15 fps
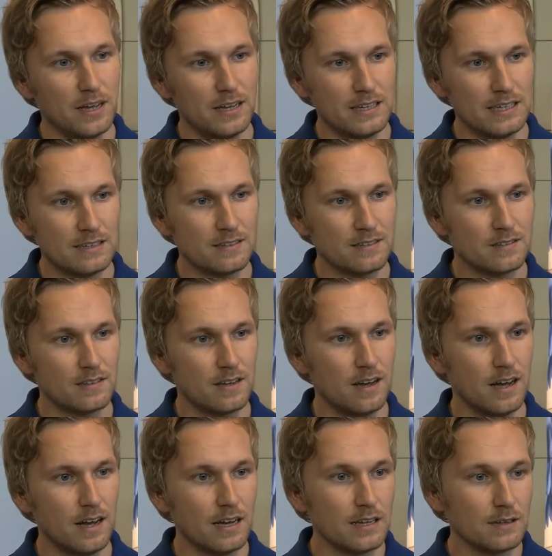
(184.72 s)
it's
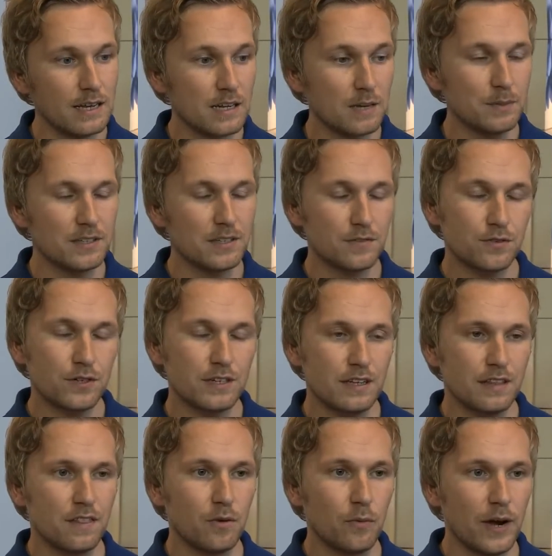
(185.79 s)
a little bit different
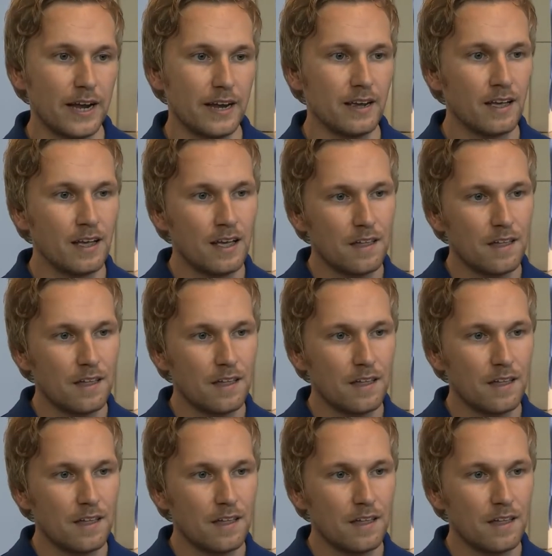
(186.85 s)
in the way